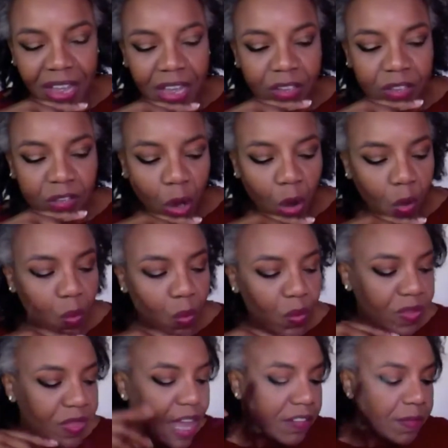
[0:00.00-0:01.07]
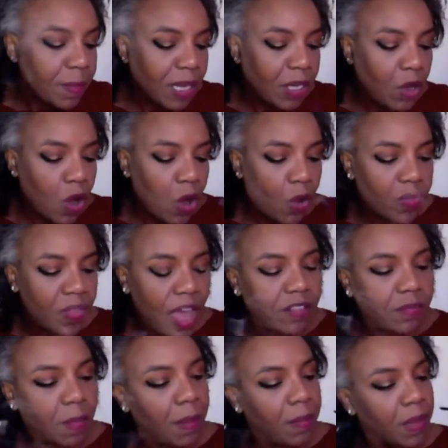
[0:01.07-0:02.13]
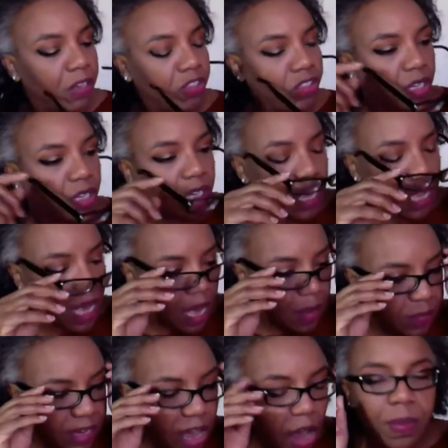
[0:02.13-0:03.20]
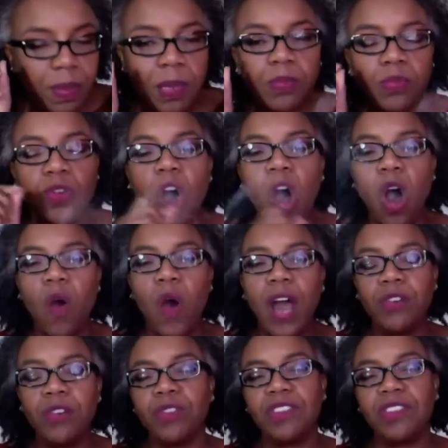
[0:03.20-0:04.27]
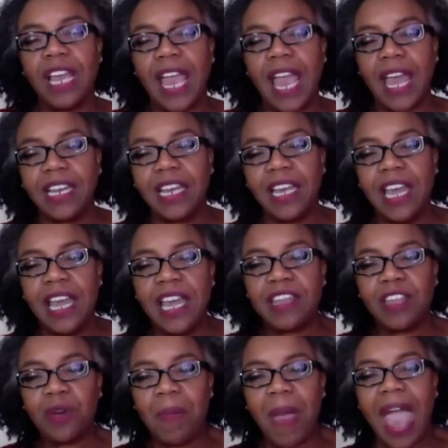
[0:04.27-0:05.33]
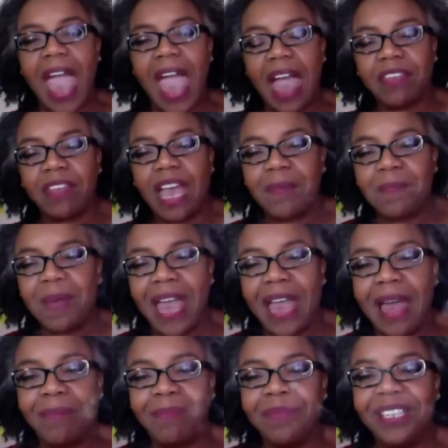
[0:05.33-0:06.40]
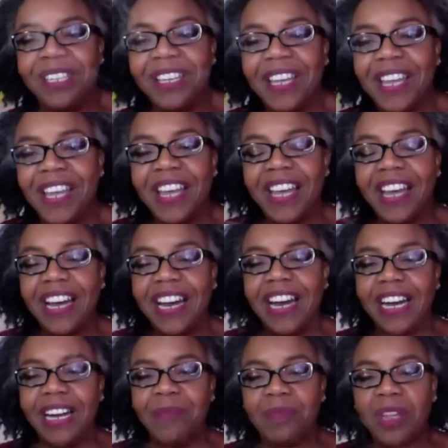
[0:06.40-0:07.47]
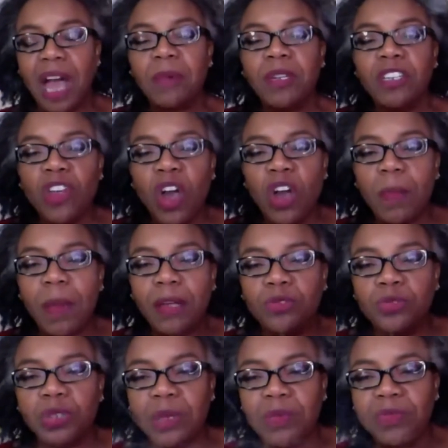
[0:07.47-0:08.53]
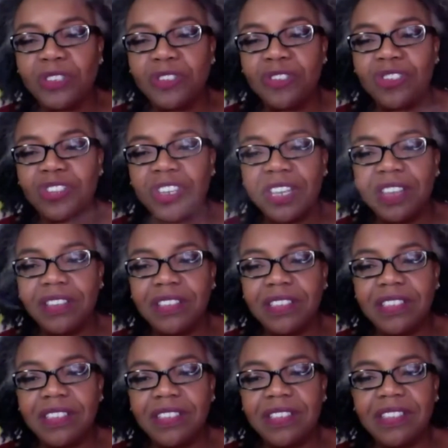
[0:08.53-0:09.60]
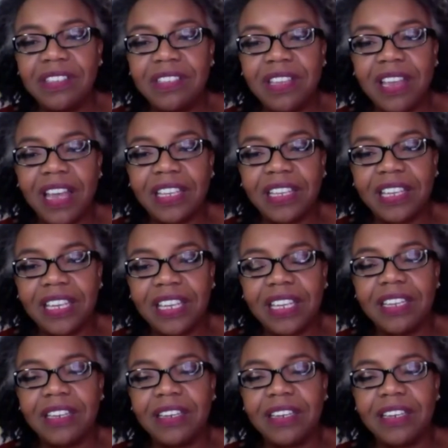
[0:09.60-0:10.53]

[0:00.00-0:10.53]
So that's my goal. That's my mission, to help people to all understand their path. Hi, Pam. I'm going to talk about dreams in just a second,